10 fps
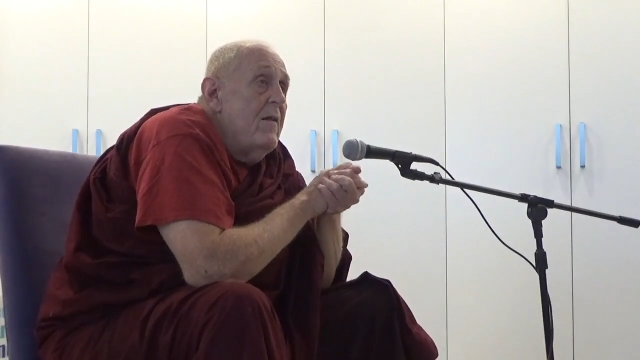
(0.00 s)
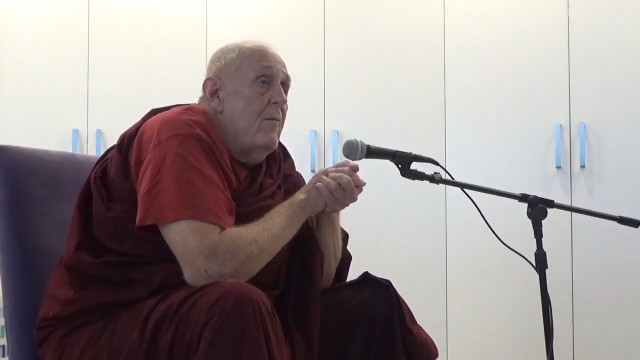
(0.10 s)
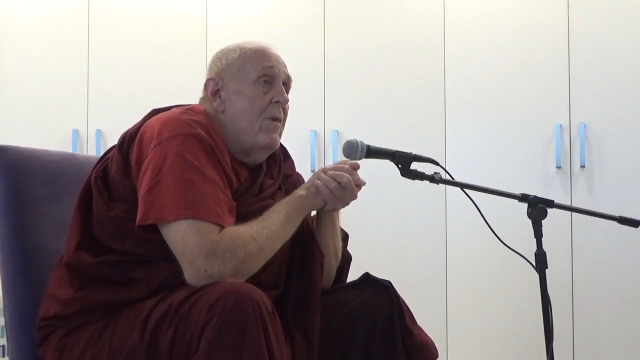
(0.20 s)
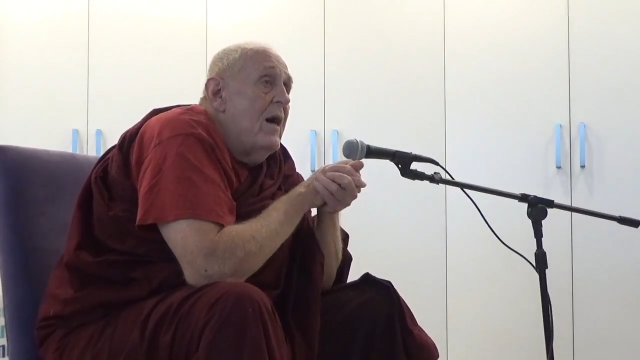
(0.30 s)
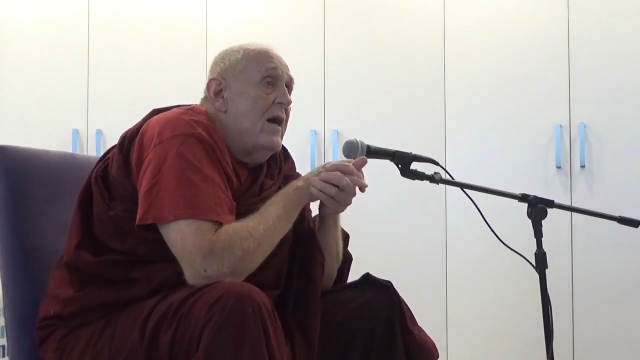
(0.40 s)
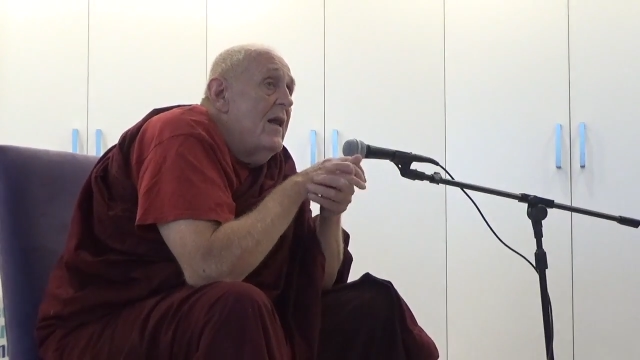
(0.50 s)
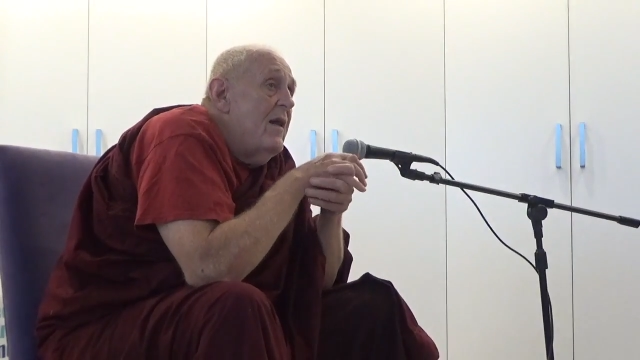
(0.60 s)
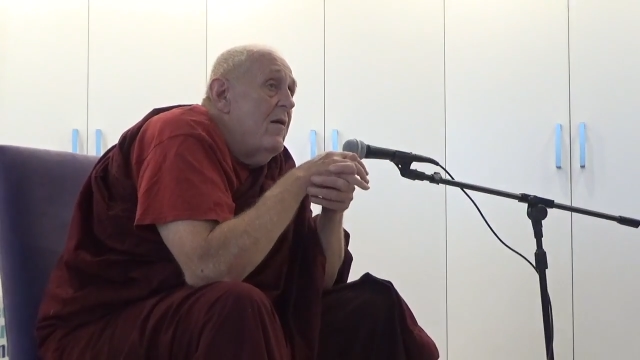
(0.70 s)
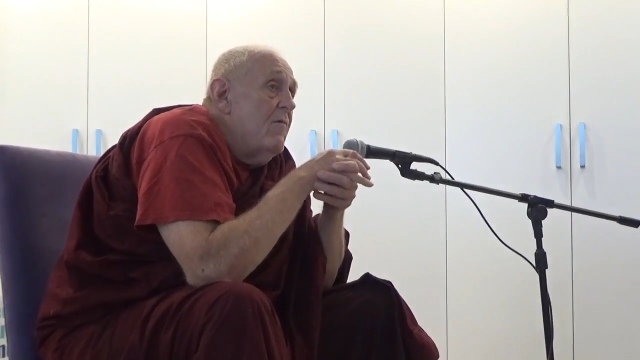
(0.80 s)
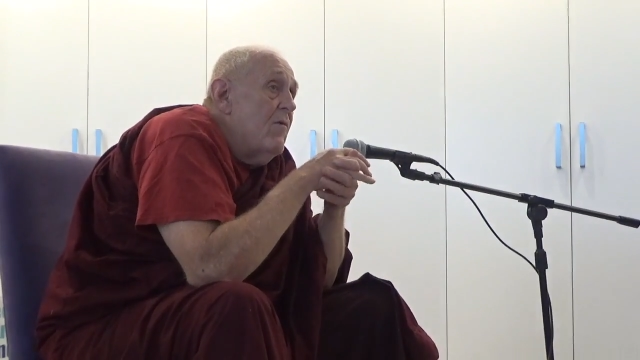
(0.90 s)
the
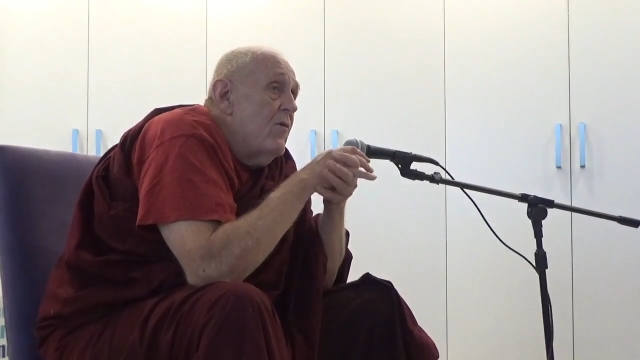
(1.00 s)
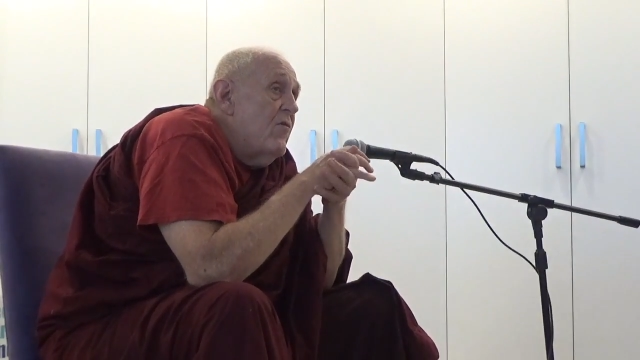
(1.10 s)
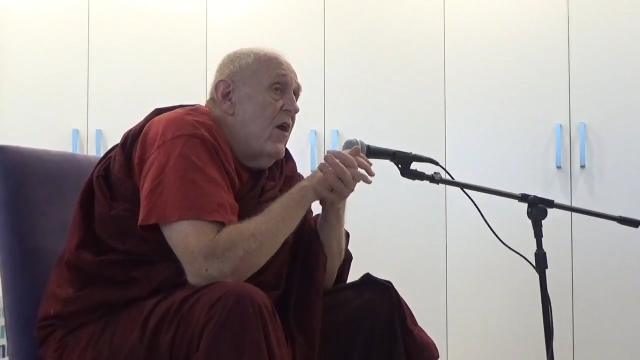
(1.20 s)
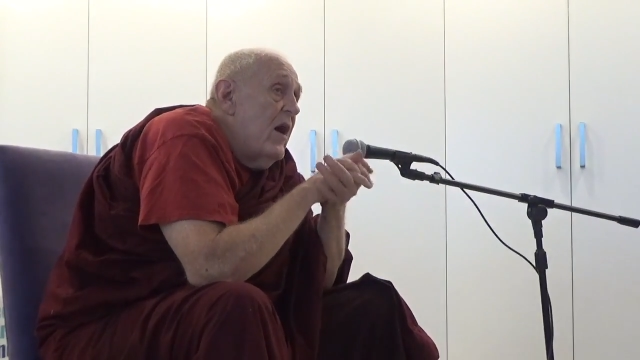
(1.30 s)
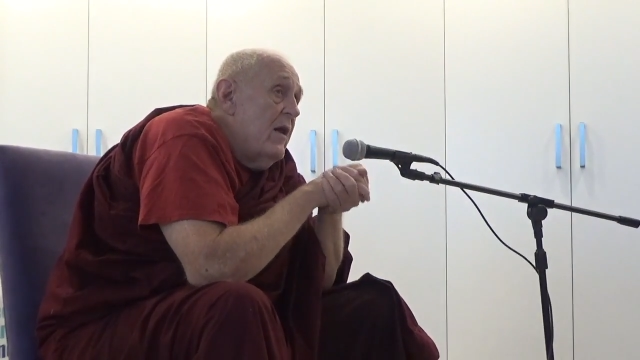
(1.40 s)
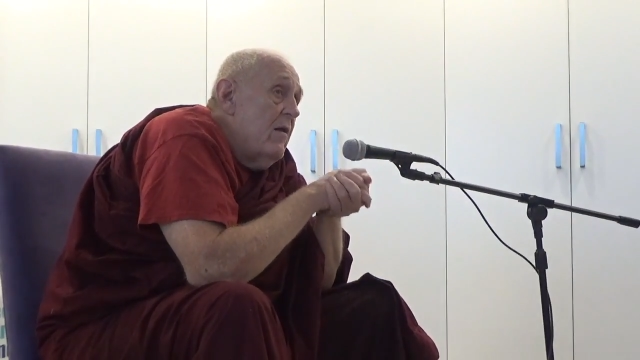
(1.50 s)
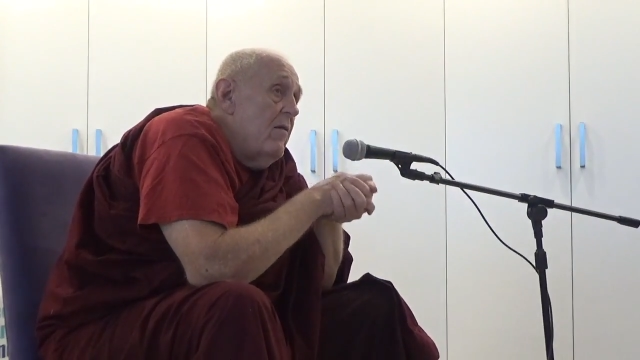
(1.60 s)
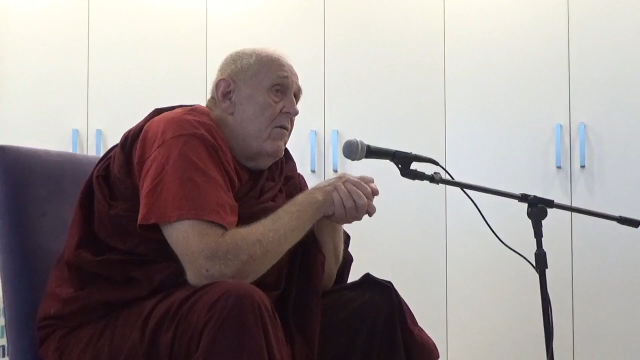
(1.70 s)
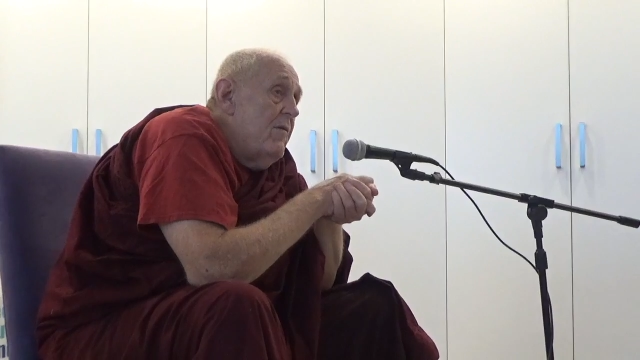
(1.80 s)
body of her child.